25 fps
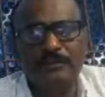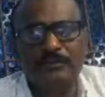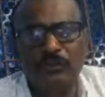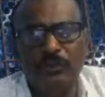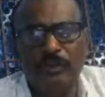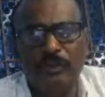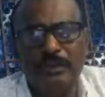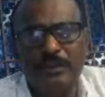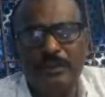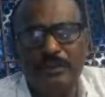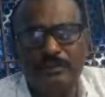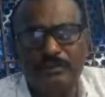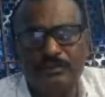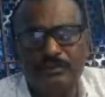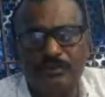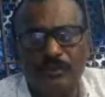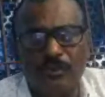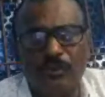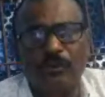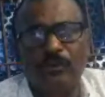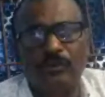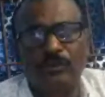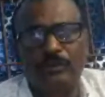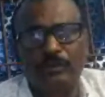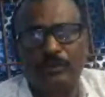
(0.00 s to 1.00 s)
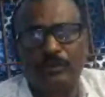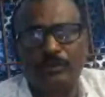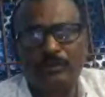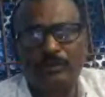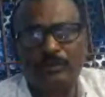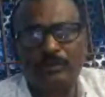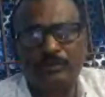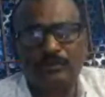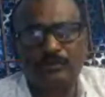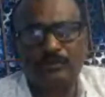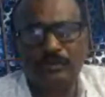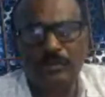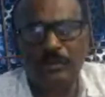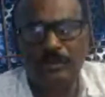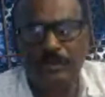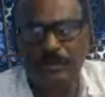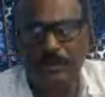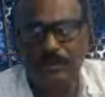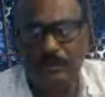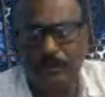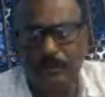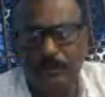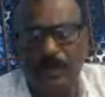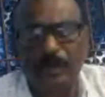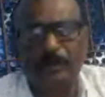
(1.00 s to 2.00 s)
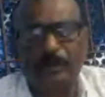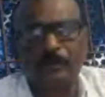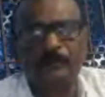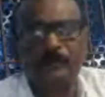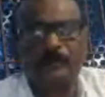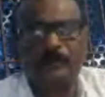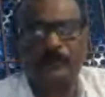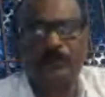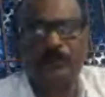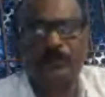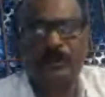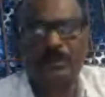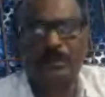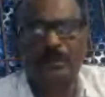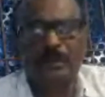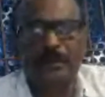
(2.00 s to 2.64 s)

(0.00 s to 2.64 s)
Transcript: soil is strong, soil is firm,